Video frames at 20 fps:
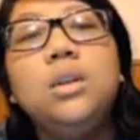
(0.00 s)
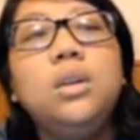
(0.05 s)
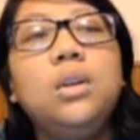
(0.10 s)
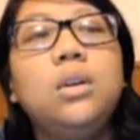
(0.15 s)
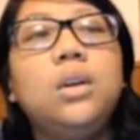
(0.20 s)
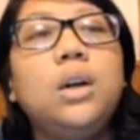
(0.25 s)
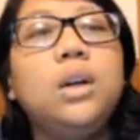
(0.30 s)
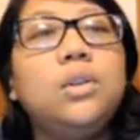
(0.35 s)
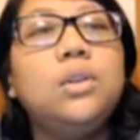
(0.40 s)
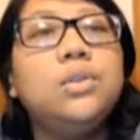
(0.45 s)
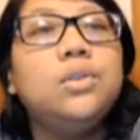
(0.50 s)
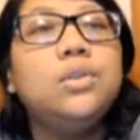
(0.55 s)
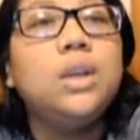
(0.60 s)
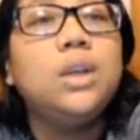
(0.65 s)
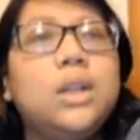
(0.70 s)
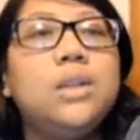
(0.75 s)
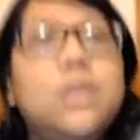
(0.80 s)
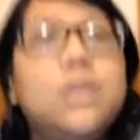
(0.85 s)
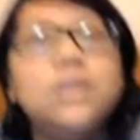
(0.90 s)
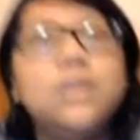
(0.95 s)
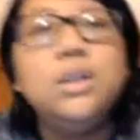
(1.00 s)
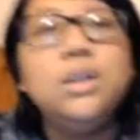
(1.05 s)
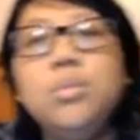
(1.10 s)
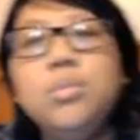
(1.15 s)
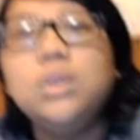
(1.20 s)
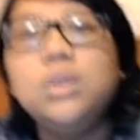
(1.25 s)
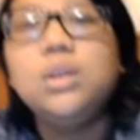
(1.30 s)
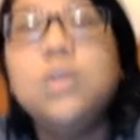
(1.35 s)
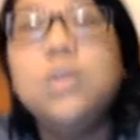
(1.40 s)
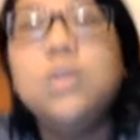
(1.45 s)
I actually can't see it
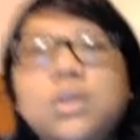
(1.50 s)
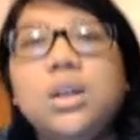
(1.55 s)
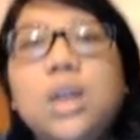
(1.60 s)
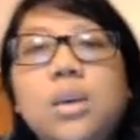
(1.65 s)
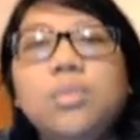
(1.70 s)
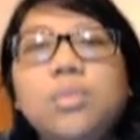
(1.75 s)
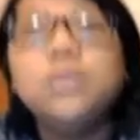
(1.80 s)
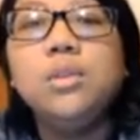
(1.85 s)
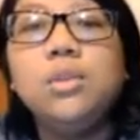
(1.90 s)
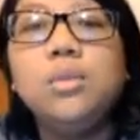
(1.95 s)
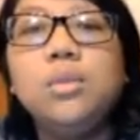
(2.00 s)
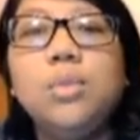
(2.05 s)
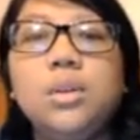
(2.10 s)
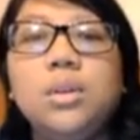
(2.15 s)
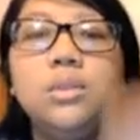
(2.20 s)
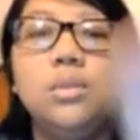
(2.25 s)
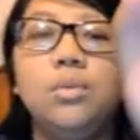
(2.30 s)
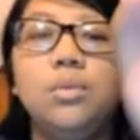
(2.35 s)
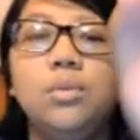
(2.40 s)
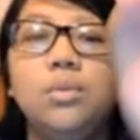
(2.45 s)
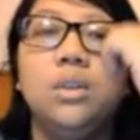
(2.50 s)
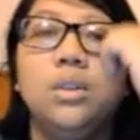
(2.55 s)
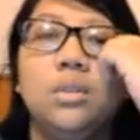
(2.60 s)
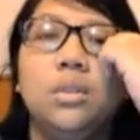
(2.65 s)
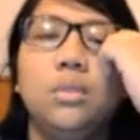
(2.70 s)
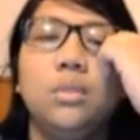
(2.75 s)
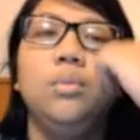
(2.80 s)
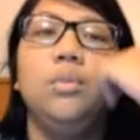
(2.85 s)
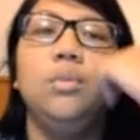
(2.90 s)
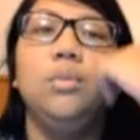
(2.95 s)
because the camera's in the way, so we're just
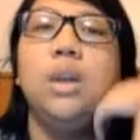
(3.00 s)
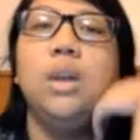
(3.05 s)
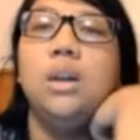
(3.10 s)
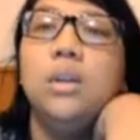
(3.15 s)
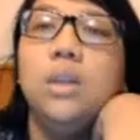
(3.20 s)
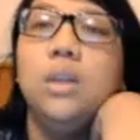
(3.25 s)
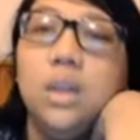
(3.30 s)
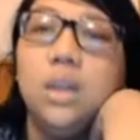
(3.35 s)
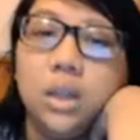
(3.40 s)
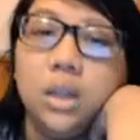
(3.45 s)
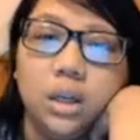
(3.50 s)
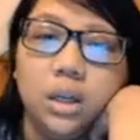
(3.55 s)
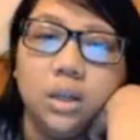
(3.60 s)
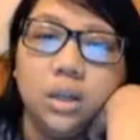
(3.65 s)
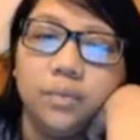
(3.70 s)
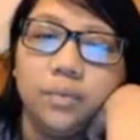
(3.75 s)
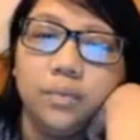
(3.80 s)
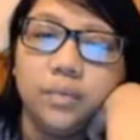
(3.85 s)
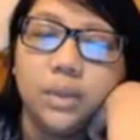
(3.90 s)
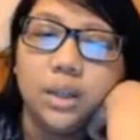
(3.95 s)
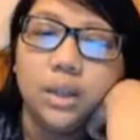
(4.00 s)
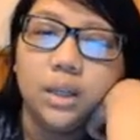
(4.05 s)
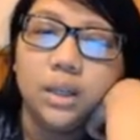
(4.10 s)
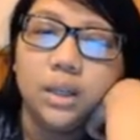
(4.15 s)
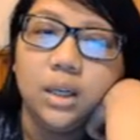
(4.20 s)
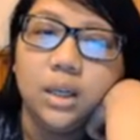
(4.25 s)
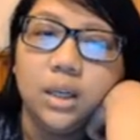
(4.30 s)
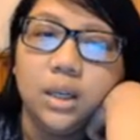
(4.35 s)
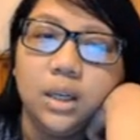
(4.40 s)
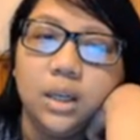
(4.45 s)
gonna move that.
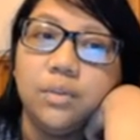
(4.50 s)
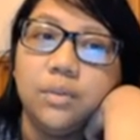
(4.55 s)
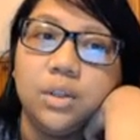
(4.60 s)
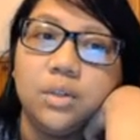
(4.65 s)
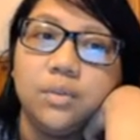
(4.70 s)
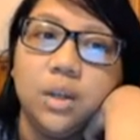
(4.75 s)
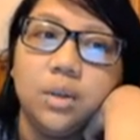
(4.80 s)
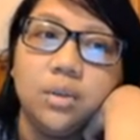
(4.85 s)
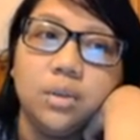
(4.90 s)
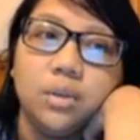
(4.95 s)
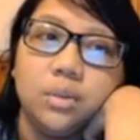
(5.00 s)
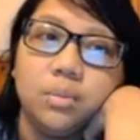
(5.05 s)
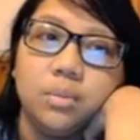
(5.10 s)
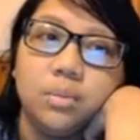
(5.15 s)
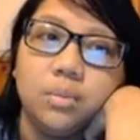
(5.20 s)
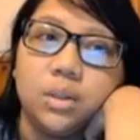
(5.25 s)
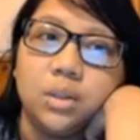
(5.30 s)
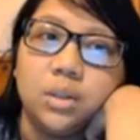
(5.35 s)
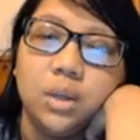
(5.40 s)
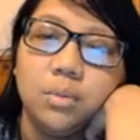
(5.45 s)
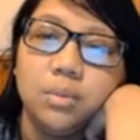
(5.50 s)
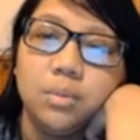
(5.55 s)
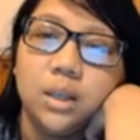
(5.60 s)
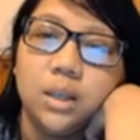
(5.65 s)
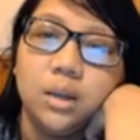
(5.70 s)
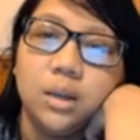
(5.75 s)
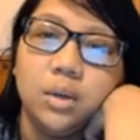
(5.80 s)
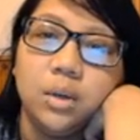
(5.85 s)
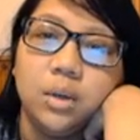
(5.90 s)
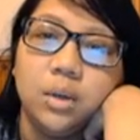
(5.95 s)
Now that I have this Facebook shop
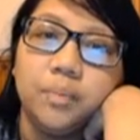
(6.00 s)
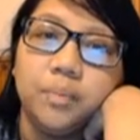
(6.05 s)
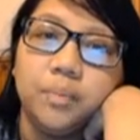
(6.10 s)
set up,